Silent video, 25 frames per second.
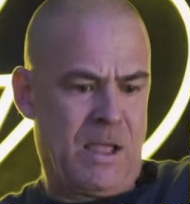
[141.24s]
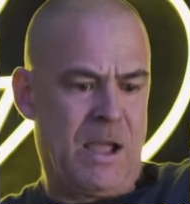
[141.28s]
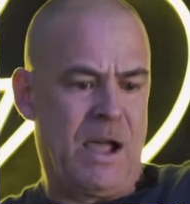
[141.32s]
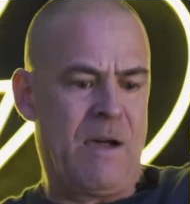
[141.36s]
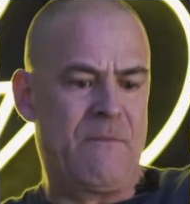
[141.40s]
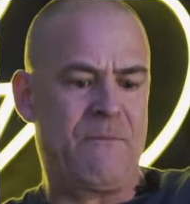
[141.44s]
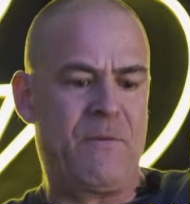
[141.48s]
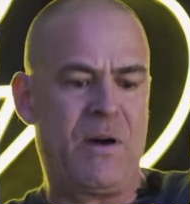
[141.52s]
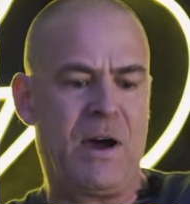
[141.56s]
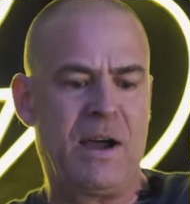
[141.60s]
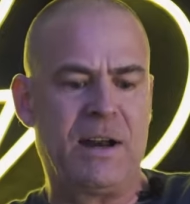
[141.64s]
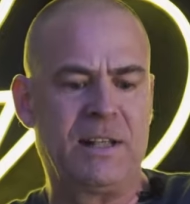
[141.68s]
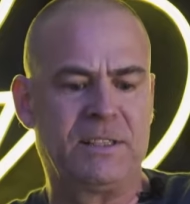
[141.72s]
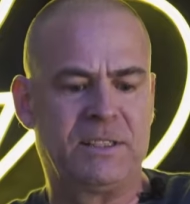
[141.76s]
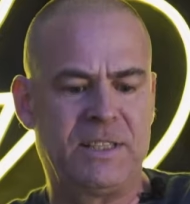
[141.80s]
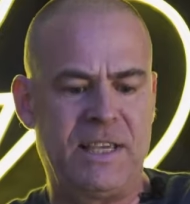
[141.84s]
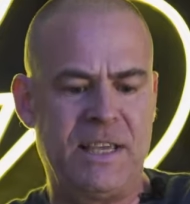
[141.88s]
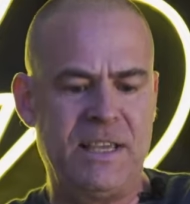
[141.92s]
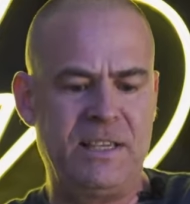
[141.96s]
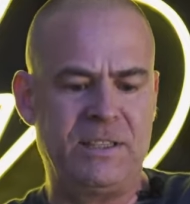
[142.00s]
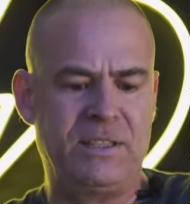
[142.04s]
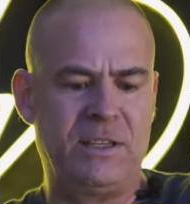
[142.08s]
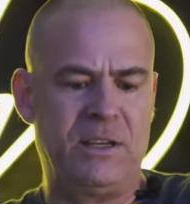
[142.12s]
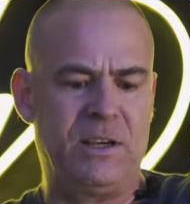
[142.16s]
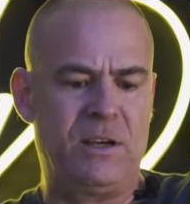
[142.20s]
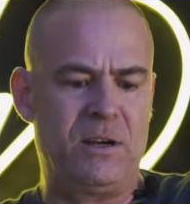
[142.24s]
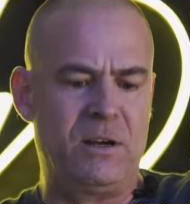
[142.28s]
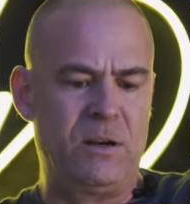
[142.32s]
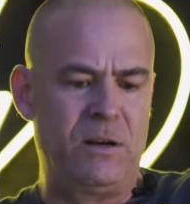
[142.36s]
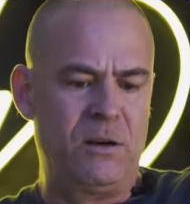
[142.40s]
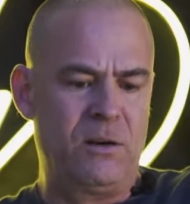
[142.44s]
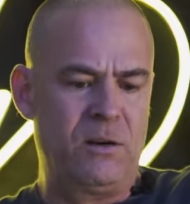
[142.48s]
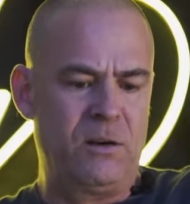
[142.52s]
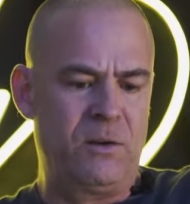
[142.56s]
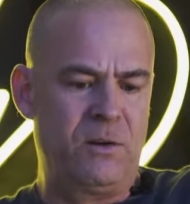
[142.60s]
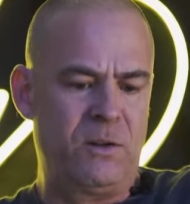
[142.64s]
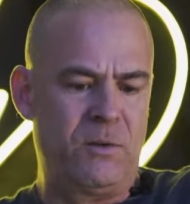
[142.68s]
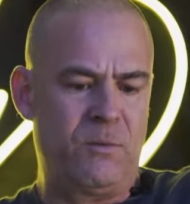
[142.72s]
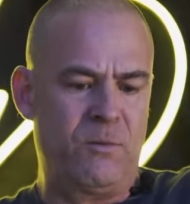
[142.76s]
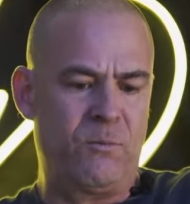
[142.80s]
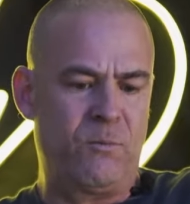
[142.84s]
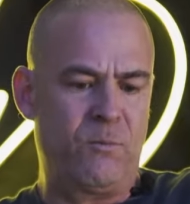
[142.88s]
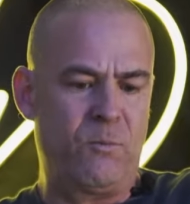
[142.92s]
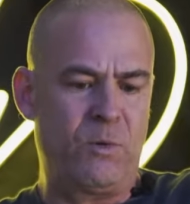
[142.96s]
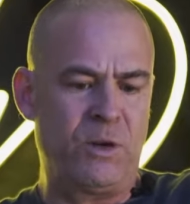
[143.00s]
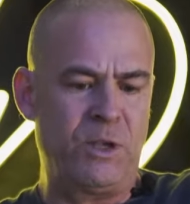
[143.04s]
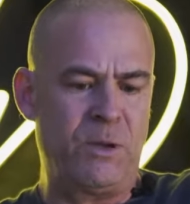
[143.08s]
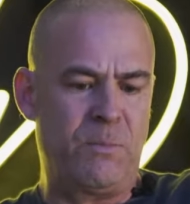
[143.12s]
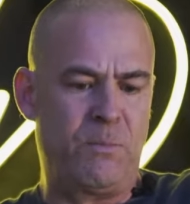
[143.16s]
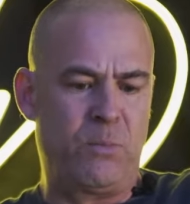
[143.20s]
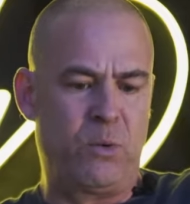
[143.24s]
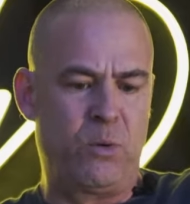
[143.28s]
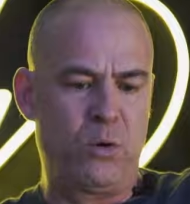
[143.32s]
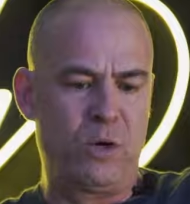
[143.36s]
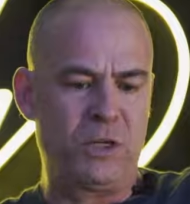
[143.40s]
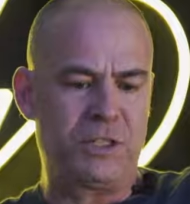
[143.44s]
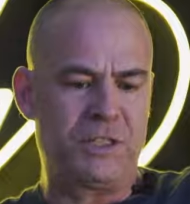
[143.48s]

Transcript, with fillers: I find it's easier when you push